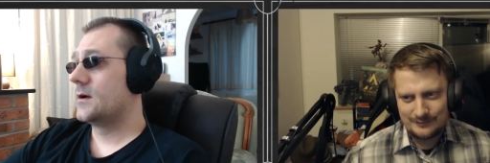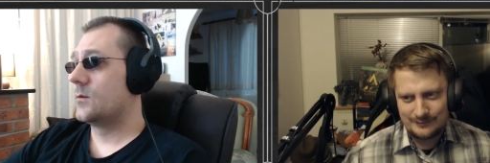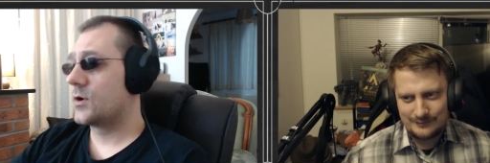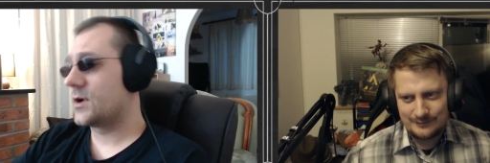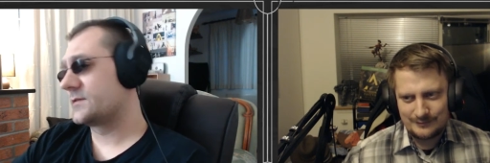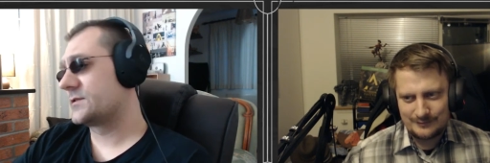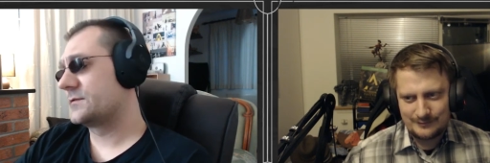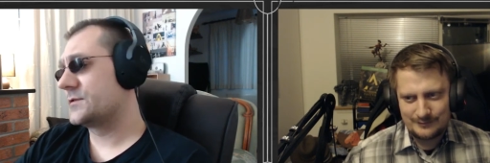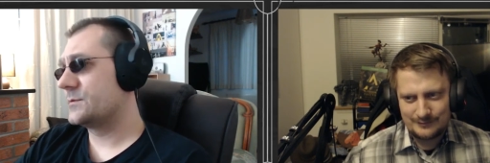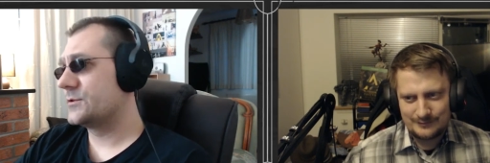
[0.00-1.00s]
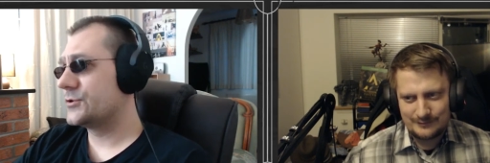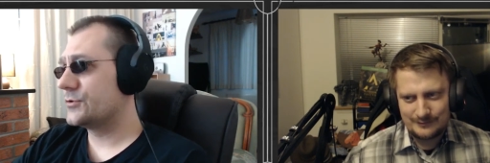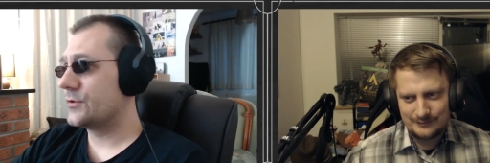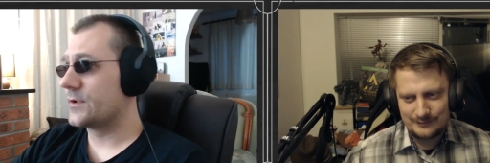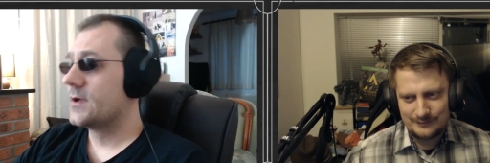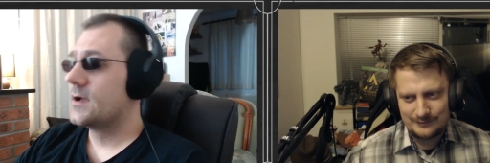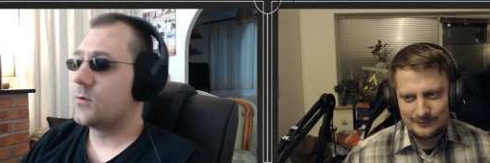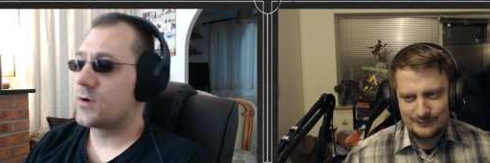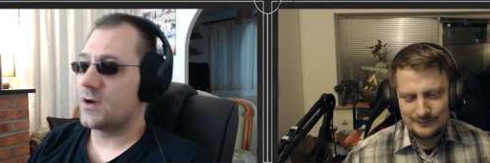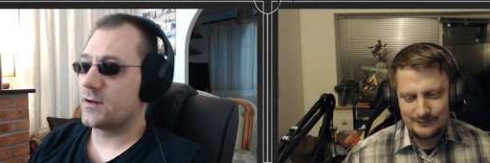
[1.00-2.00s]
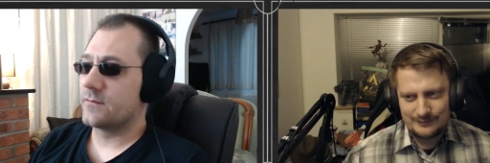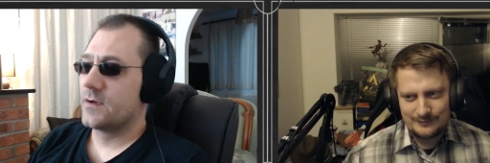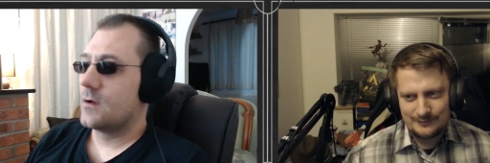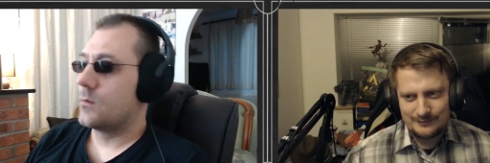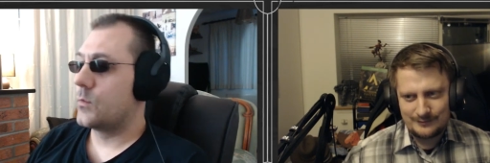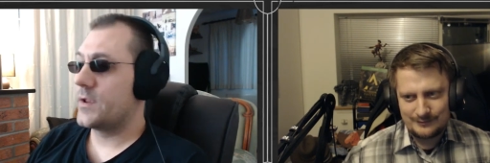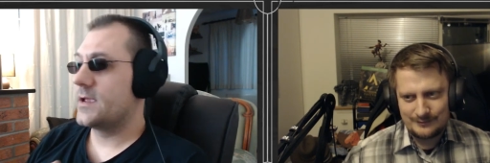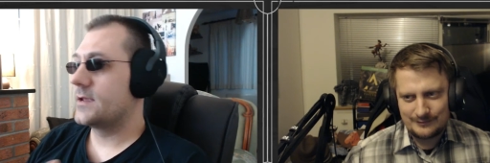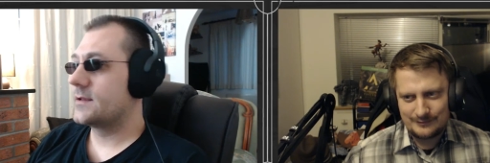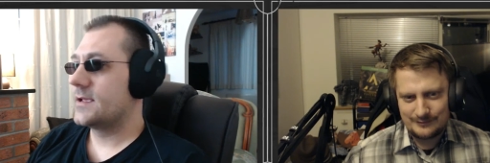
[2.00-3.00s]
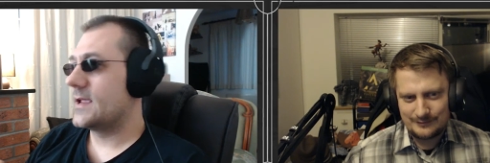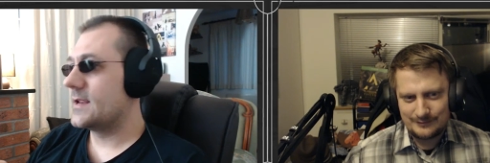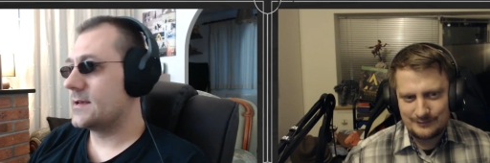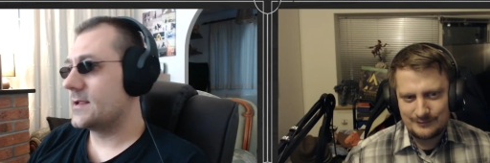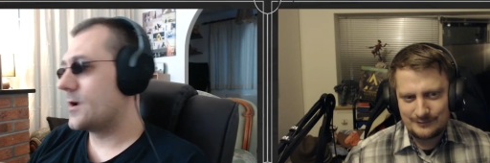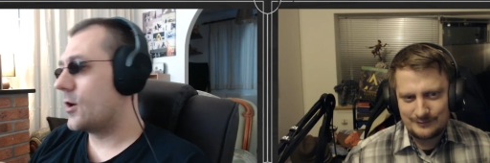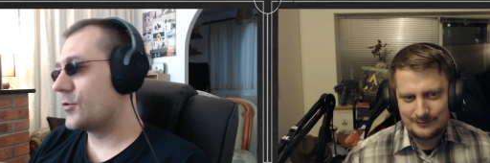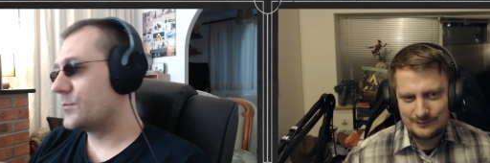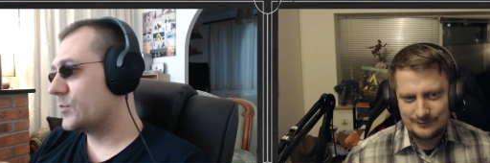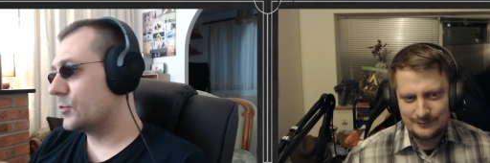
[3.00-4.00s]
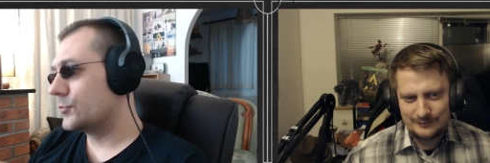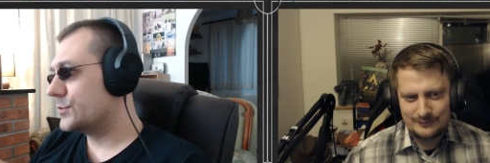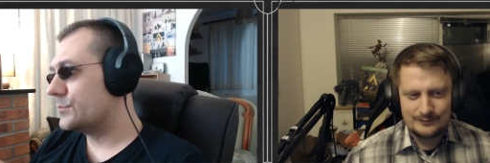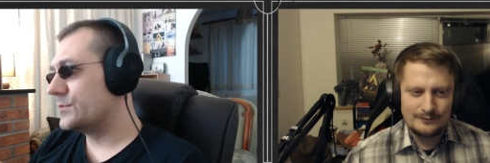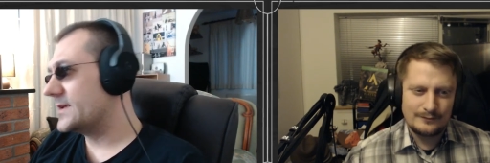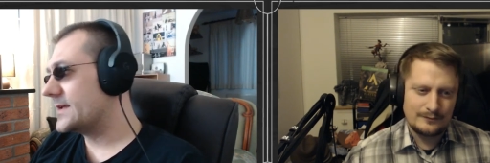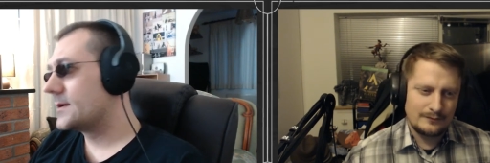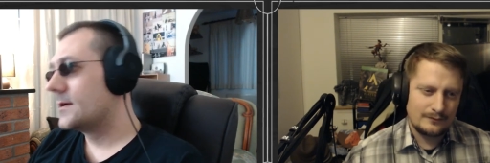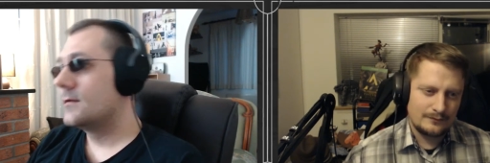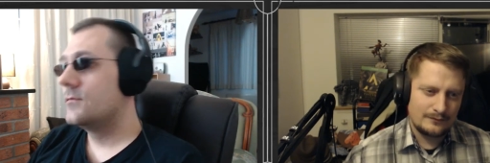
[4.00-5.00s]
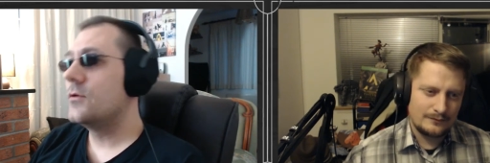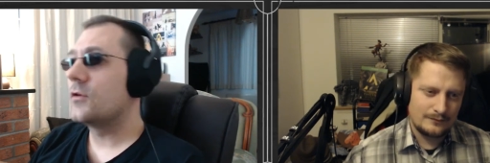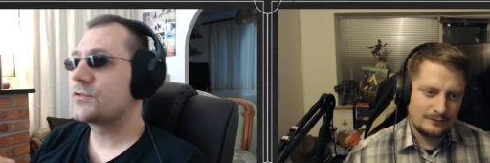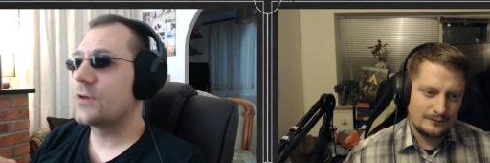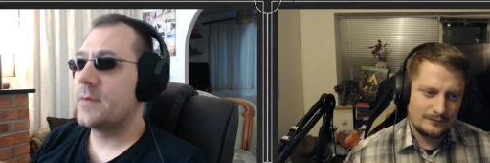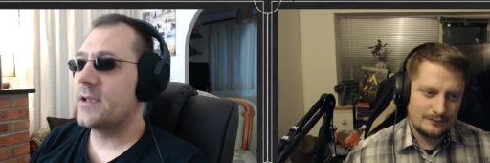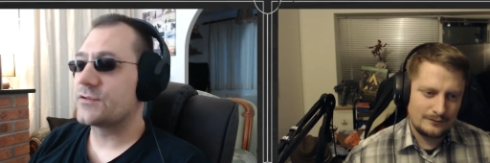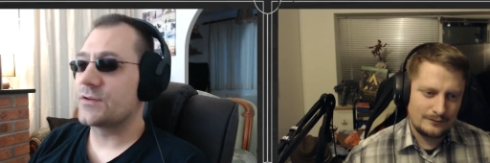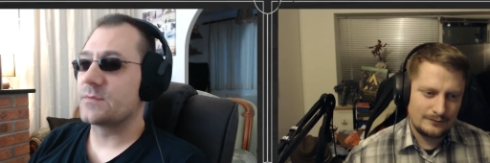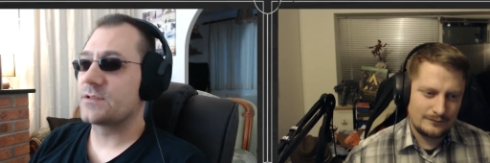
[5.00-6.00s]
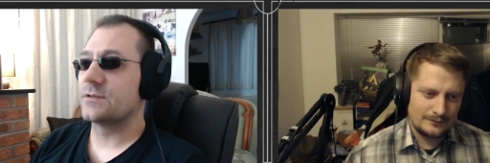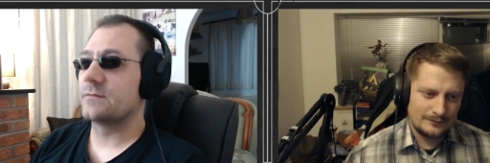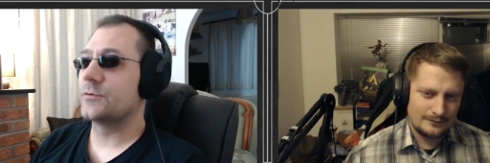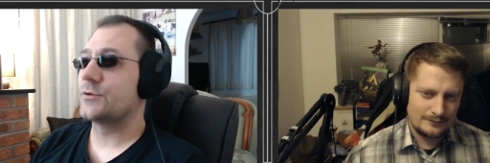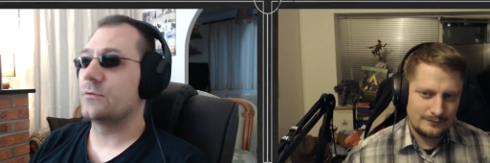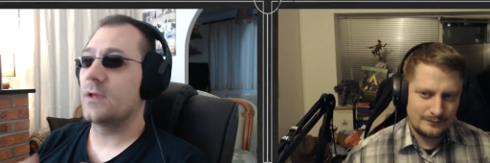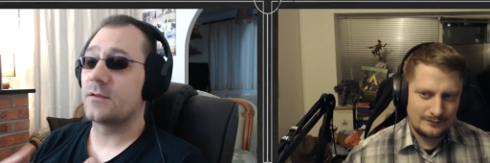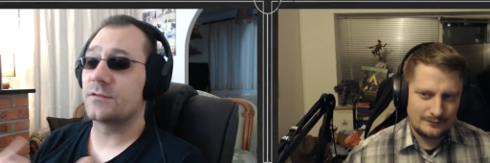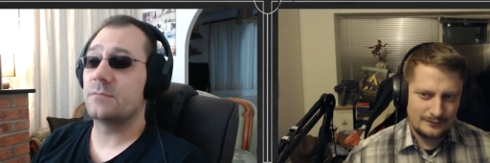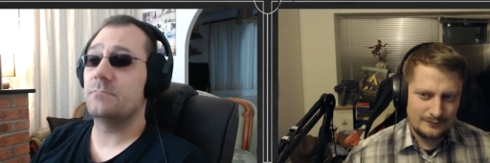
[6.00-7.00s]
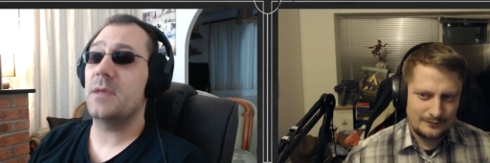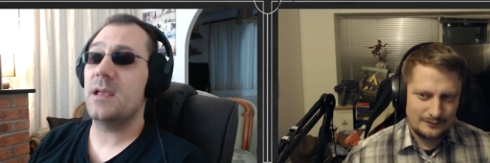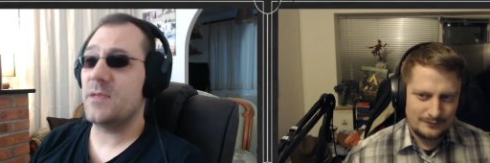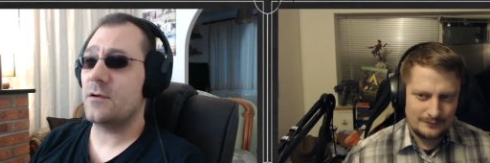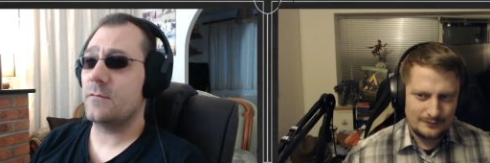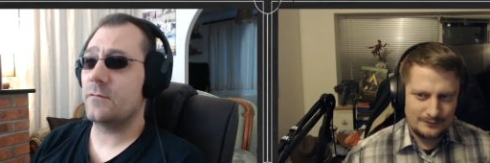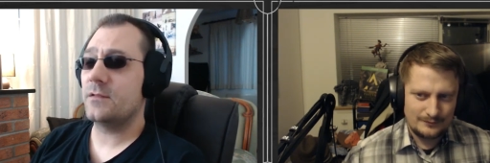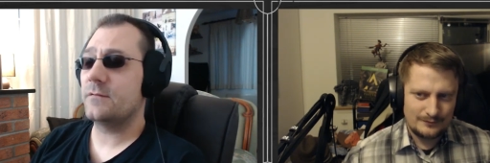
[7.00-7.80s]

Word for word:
Speaker 1: What kind of stuff do you enjoy? What kind of weird, indie, oddball, unique, not so mainstream stuff would you like us to maybe cover in the